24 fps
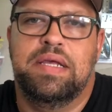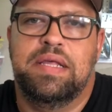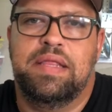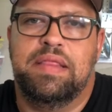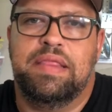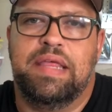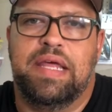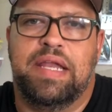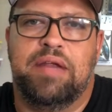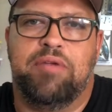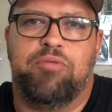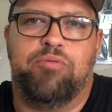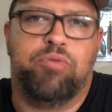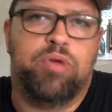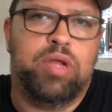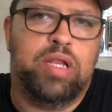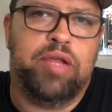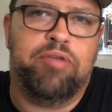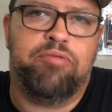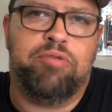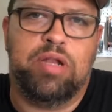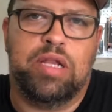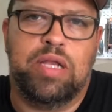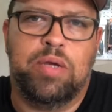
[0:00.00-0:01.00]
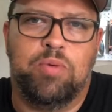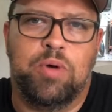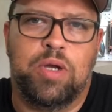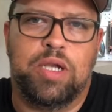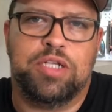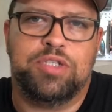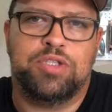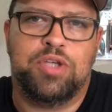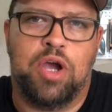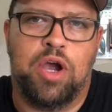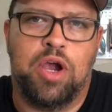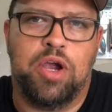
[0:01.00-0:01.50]
that I really, really
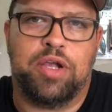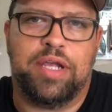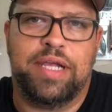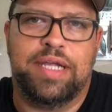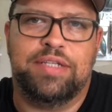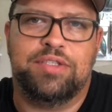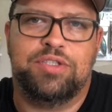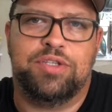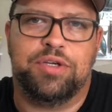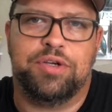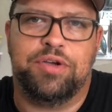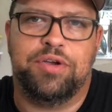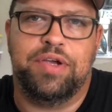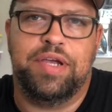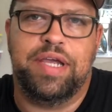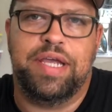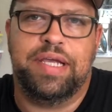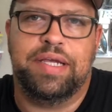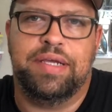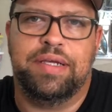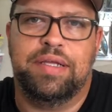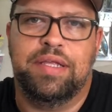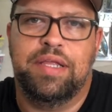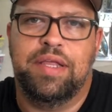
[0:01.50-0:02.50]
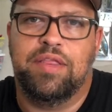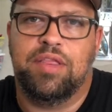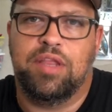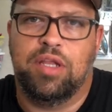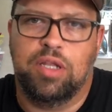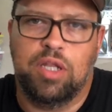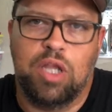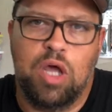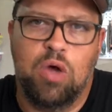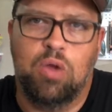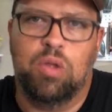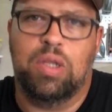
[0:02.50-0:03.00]
want to target during the
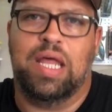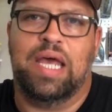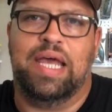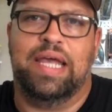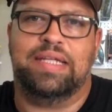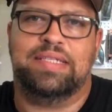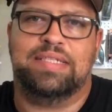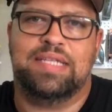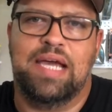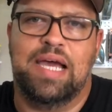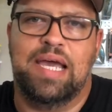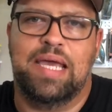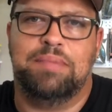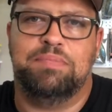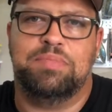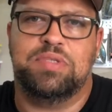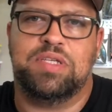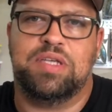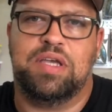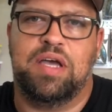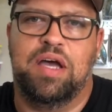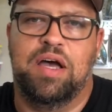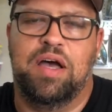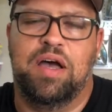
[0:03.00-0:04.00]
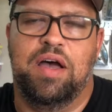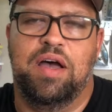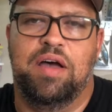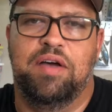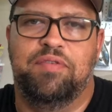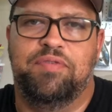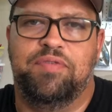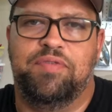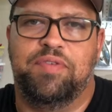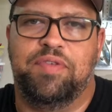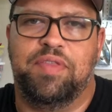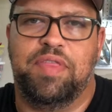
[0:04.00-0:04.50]
low light times
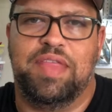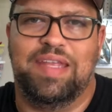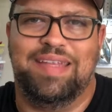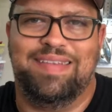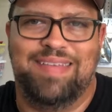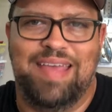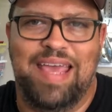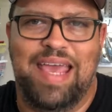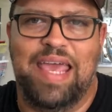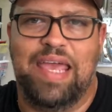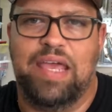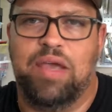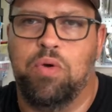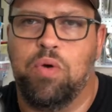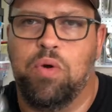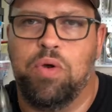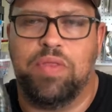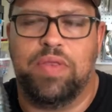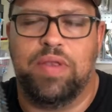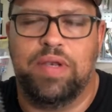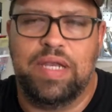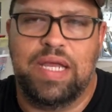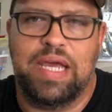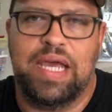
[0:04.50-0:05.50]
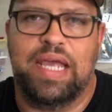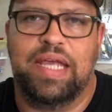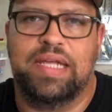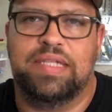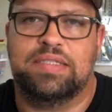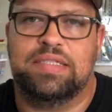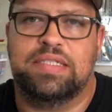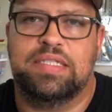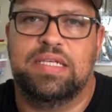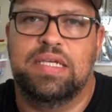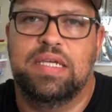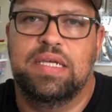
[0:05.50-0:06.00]
of the day or the
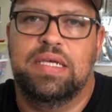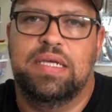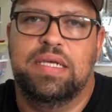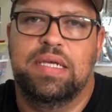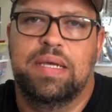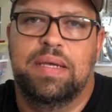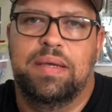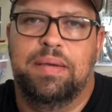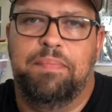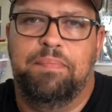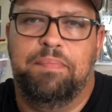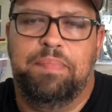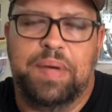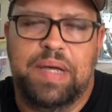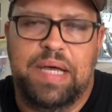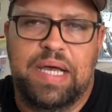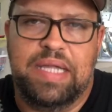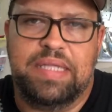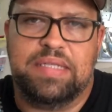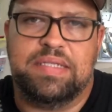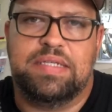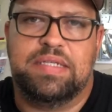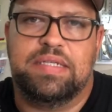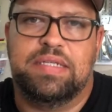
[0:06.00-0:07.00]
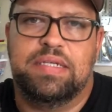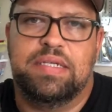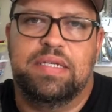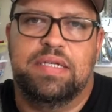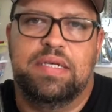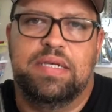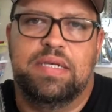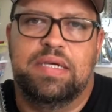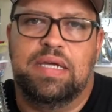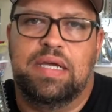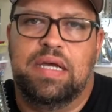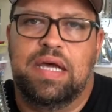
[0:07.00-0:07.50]
night, but
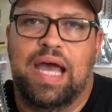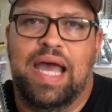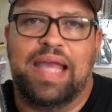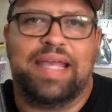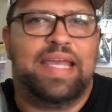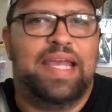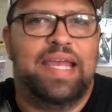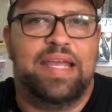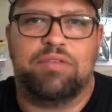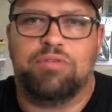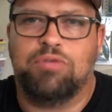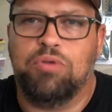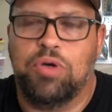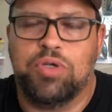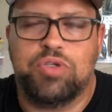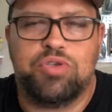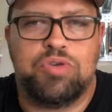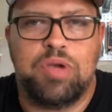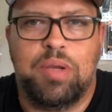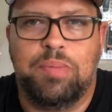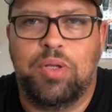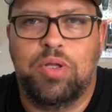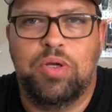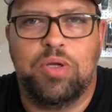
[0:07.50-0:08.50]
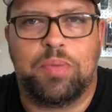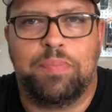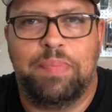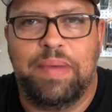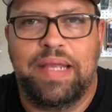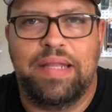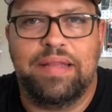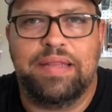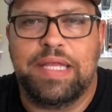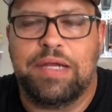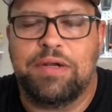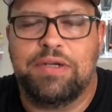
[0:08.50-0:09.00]
I can't throw a treble hook
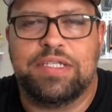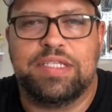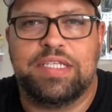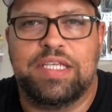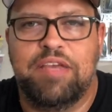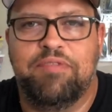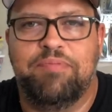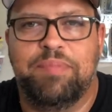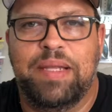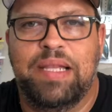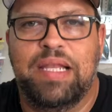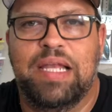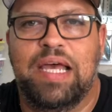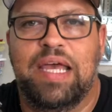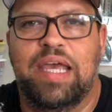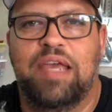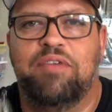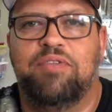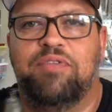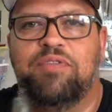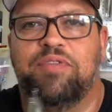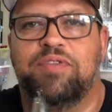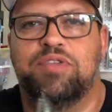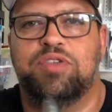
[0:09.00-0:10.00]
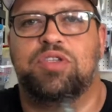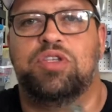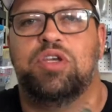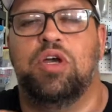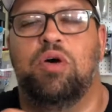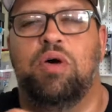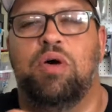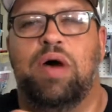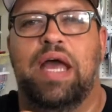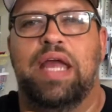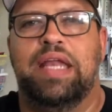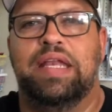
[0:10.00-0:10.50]
bait in there to save my life.
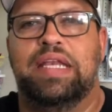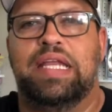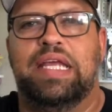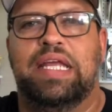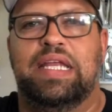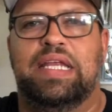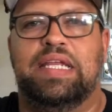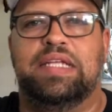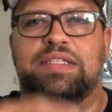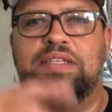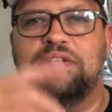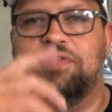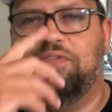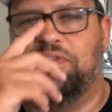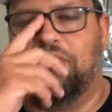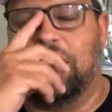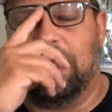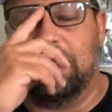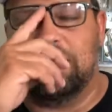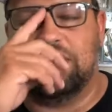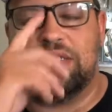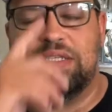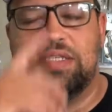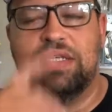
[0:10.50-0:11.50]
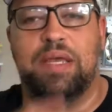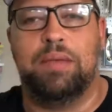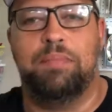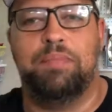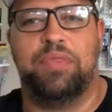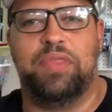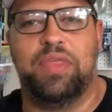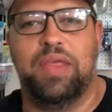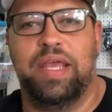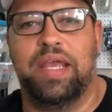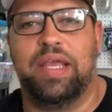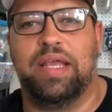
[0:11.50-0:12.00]
So I needed to find
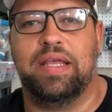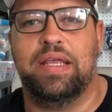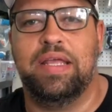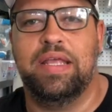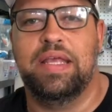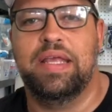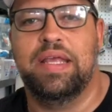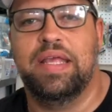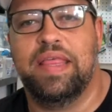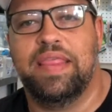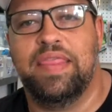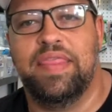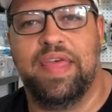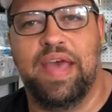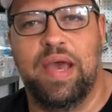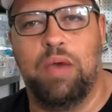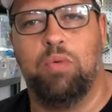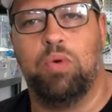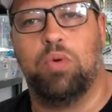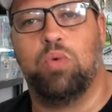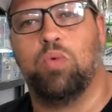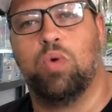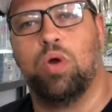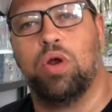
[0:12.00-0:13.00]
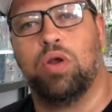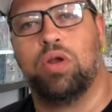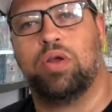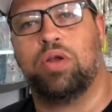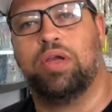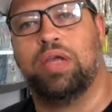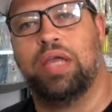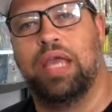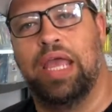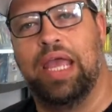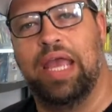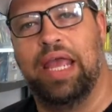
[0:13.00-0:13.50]
something that would
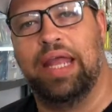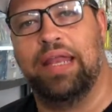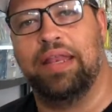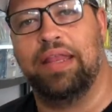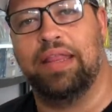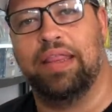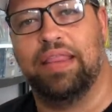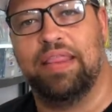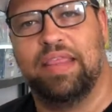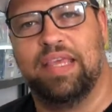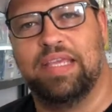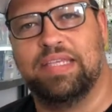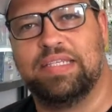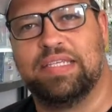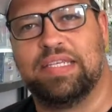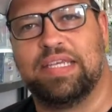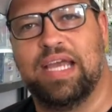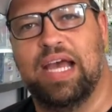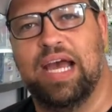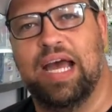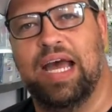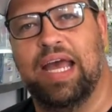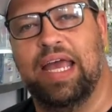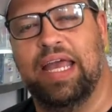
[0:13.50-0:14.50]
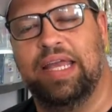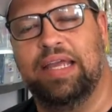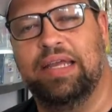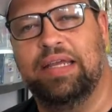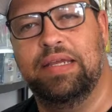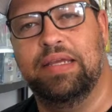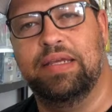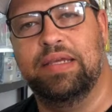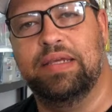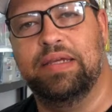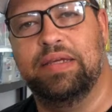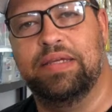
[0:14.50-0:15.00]
work, and this guy
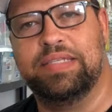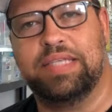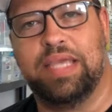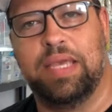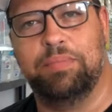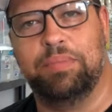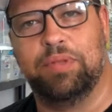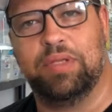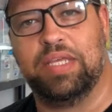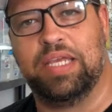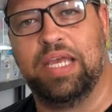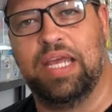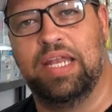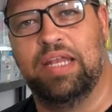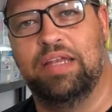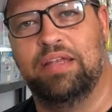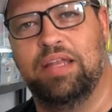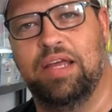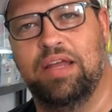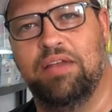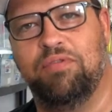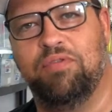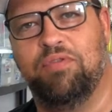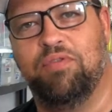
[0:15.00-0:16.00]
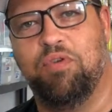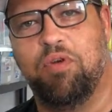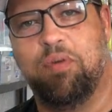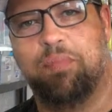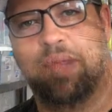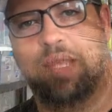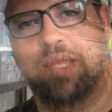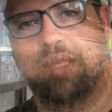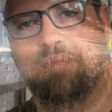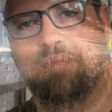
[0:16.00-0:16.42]
was able to get it done for me.